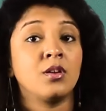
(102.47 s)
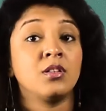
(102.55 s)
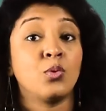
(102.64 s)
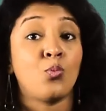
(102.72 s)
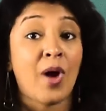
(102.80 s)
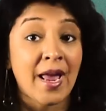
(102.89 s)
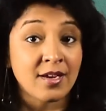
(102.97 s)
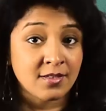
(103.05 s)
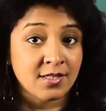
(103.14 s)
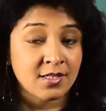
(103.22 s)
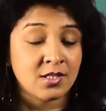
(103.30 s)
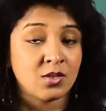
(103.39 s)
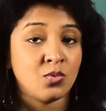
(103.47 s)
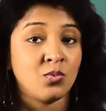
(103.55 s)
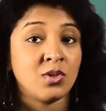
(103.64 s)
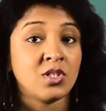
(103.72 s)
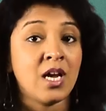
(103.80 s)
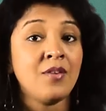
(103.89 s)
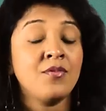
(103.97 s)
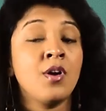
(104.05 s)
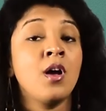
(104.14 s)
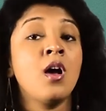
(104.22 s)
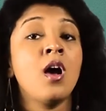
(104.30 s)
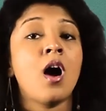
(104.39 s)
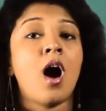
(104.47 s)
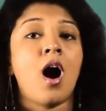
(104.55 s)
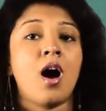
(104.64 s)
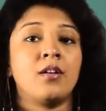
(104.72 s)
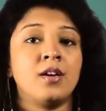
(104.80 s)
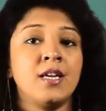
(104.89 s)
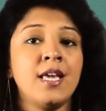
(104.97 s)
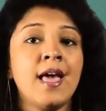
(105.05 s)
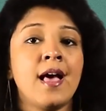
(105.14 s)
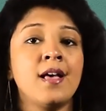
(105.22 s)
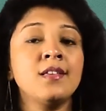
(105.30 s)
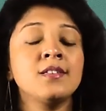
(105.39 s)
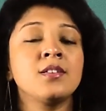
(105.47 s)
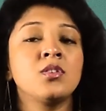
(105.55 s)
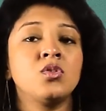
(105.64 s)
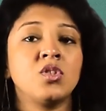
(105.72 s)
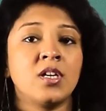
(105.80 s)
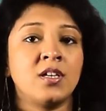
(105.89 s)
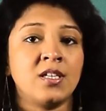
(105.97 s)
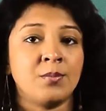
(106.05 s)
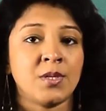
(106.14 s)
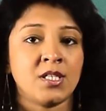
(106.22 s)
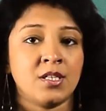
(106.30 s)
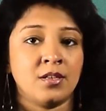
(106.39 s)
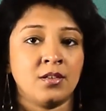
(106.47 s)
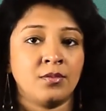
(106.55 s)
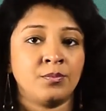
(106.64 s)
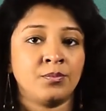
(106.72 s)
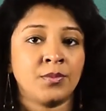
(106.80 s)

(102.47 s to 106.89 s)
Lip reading: The viruses, which have RNA as genetic material.